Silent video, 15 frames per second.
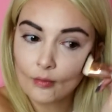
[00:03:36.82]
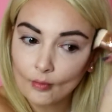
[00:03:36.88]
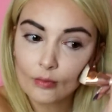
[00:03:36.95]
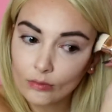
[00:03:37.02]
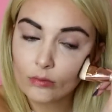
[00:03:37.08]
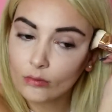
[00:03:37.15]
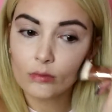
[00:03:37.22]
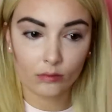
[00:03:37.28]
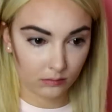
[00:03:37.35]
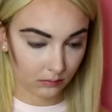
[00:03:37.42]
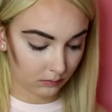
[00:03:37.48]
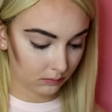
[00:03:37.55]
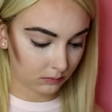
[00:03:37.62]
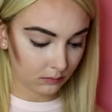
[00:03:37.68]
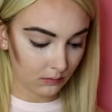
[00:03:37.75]
Okay, so
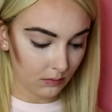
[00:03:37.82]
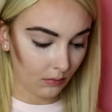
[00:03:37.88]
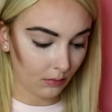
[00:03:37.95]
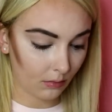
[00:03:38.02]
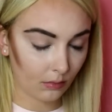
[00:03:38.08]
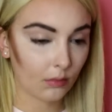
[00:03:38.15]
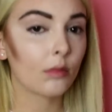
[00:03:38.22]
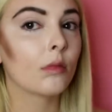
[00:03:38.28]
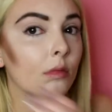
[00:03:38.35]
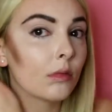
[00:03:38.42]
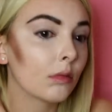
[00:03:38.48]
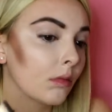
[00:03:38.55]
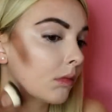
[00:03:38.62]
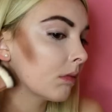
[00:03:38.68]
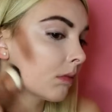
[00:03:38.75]
now I am
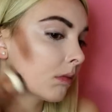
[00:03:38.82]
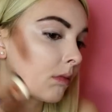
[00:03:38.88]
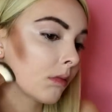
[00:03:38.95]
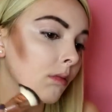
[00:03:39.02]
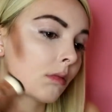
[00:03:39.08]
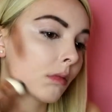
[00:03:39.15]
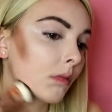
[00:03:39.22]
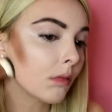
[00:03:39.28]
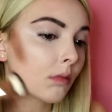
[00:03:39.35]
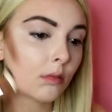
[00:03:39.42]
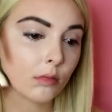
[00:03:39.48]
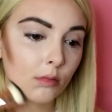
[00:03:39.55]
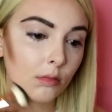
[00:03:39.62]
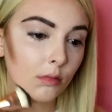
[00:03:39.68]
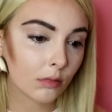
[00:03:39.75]
just
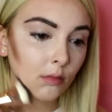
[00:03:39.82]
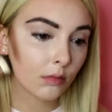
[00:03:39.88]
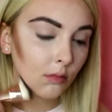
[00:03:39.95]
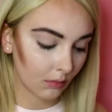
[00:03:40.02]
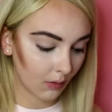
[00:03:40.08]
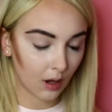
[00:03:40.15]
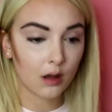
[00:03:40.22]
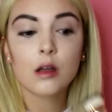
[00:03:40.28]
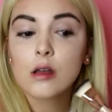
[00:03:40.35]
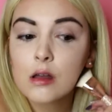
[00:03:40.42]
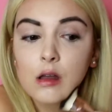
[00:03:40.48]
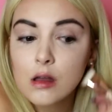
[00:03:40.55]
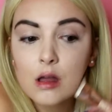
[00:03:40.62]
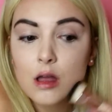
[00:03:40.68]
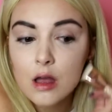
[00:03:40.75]
contouring with my
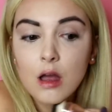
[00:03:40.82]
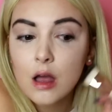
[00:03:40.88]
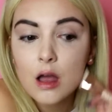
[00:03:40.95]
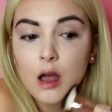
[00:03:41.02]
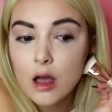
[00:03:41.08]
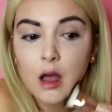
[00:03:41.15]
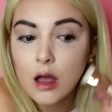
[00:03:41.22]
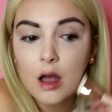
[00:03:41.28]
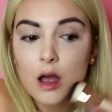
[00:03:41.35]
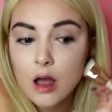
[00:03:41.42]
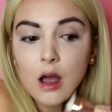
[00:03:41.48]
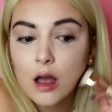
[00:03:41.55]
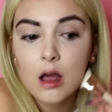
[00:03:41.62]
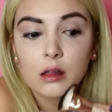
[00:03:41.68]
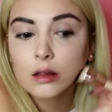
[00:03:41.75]
Tarte contour
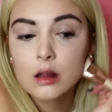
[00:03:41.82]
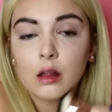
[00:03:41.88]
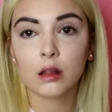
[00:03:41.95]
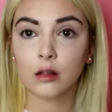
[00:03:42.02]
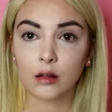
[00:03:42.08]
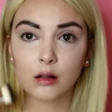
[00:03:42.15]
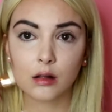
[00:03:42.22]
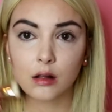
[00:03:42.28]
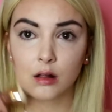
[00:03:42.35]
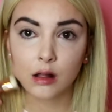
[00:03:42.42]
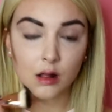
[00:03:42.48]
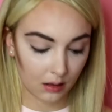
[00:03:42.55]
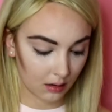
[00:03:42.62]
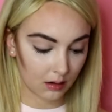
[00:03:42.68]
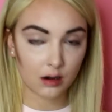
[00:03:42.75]
palette,
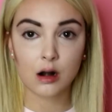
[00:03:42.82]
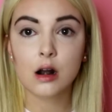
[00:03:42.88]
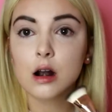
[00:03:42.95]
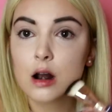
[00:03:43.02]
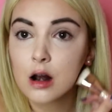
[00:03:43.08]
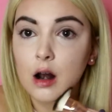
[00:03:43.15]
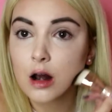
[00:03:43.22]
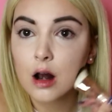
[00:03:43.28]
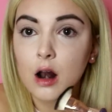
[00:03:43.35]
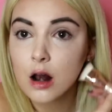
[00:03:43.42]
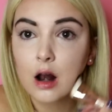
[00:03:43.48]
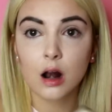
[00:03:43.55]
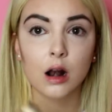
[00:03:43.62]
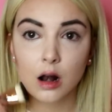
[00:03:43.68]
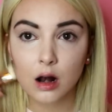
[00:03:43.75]
and I'm just going to go under
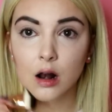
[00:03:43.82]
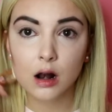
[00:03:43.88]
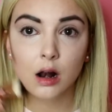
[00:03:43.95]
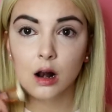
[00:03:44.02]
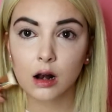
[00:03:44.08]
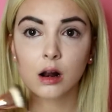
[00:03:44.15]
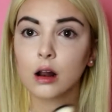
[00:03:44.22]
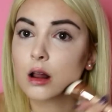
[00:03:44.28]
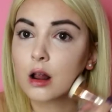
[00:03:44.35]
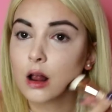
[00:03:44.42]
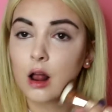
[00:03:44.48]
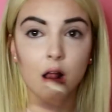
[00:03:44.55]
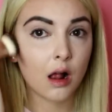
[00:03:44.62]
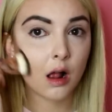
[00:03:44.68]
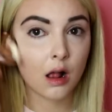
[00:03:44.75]
my cheekbones
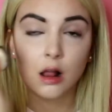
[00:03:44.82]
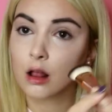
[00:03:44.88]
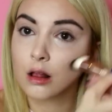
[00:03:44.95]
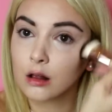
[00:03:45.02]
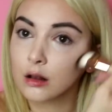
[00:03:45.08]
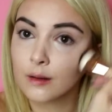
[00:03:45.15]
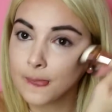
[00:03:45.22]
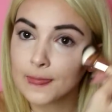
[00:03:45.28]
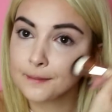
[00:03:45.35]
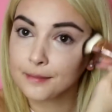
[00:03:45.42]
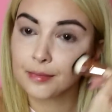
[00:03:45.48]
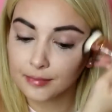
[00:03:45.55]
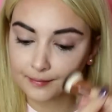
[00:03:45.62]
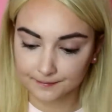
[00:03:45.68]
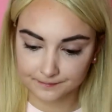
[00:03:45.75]

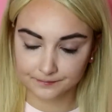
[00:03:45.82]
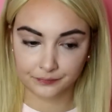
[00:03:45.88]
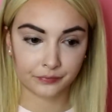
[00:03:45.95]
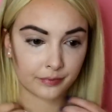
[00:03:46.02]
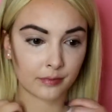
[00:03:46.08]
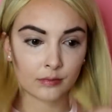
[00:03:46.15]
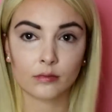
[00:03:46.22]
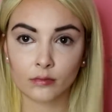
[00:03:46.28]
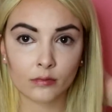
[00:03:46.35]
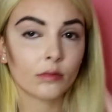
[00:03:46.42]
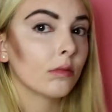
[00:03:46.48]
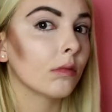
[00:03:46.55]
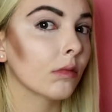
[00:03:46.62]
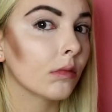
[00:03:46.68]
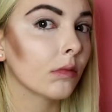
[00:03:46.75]
and around my
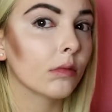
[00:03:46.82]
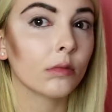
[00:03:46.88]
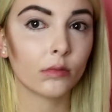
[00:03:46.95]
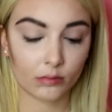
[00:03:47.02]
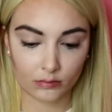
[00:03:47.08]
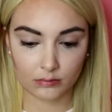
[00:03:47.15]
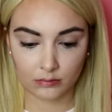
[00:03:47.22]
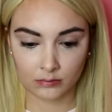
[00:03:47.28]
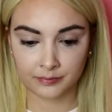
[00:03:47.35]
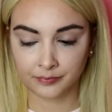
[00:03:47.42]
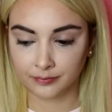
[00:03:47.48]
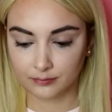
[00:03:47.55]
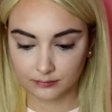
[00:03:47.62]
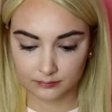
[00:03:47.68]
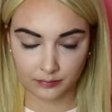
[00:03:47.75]
jawline just to
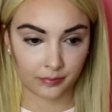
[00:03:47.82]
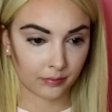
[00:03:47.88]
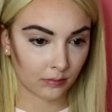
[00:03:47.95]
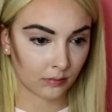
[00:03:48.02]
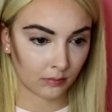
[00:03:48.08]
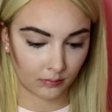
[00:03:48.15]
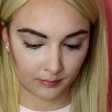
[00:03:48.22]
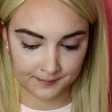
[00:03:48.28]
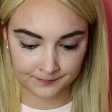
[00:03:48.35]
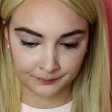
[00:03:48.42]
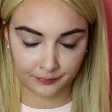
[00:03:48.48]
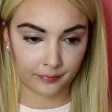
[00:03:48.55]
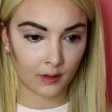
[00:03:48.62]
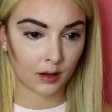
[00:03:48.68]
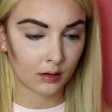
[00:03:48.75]
create a
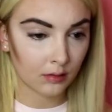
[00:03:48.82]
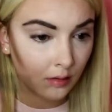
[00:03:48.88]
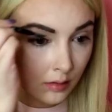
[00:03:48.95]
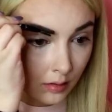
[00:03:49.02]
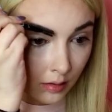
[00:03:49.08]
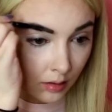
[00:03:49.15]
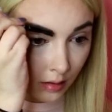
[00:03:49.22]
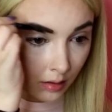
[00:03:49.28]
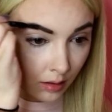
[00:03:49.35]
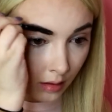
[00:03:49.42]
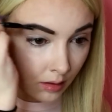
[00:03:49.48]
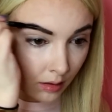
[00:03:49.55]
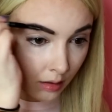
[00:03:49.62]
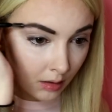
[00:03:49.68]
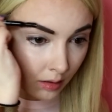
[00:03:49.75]
sharper
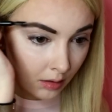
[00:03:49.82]
jawline.